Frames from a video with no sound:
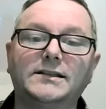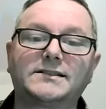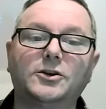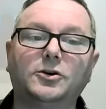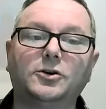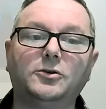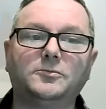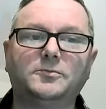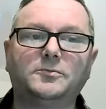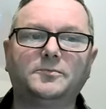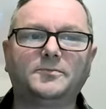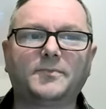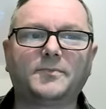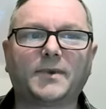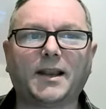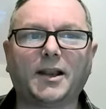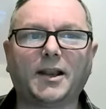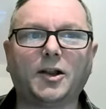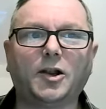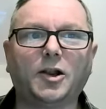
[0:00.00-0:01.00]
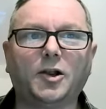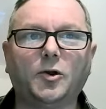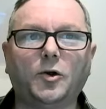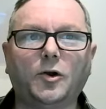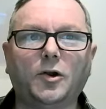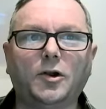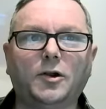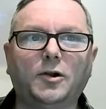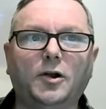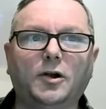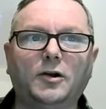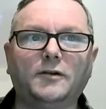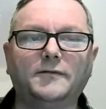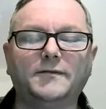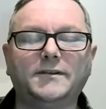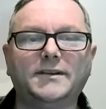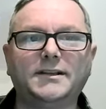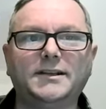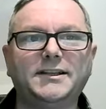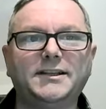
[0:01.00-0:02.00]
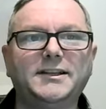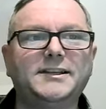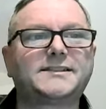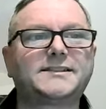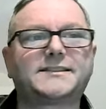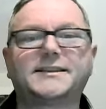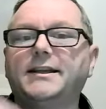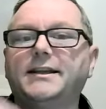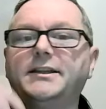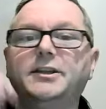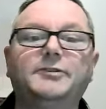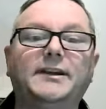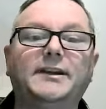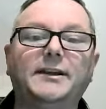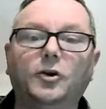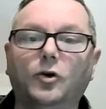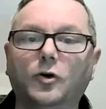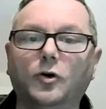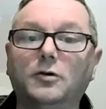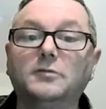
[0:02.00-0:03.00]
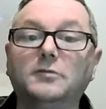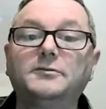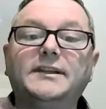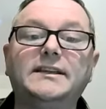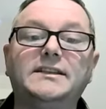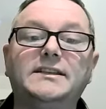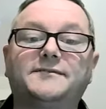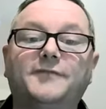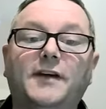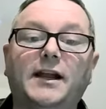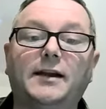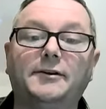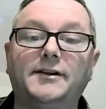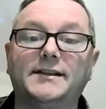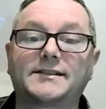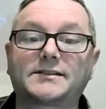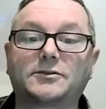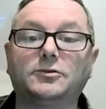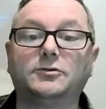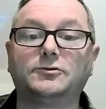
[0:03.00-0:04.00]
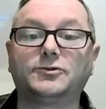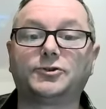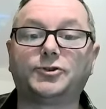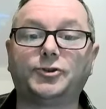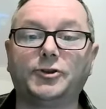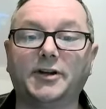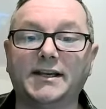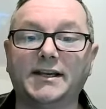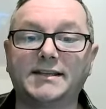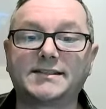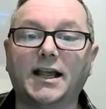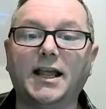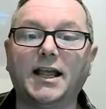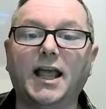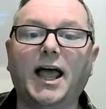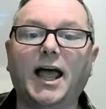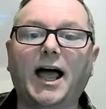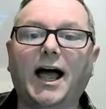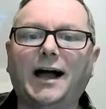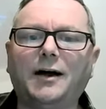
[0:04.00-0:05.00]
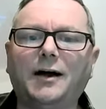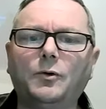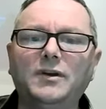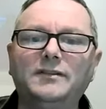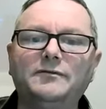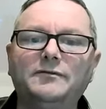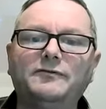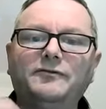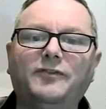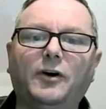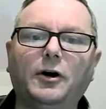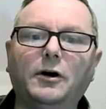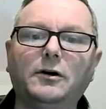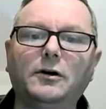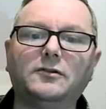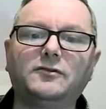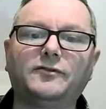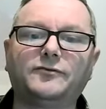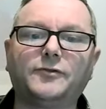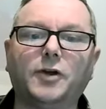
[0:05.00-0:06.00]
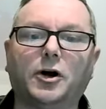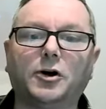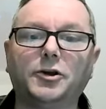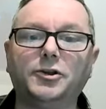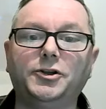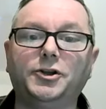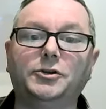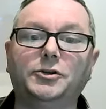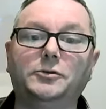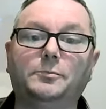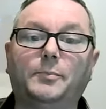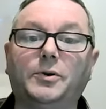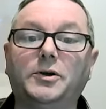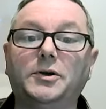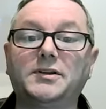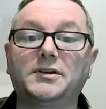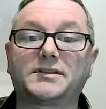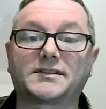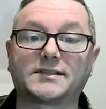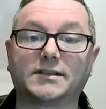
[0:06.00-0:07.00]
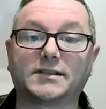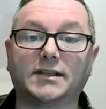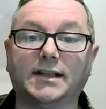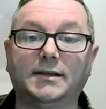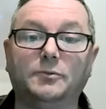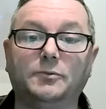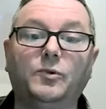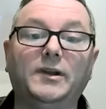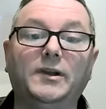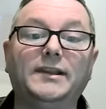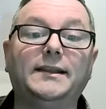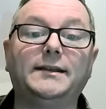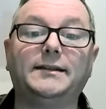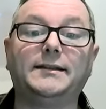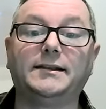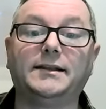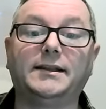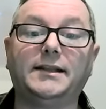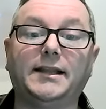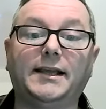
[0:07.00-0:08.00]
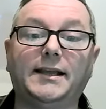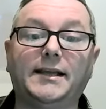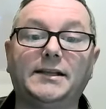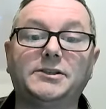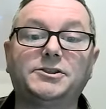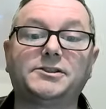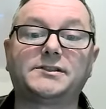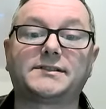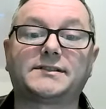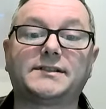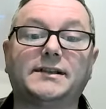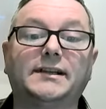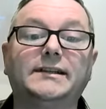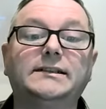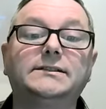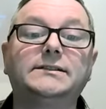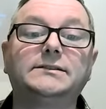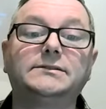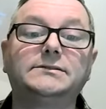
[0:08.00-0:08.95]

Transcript: So... Oh, you say you're in all these various countries. How involved are you personally within the agency?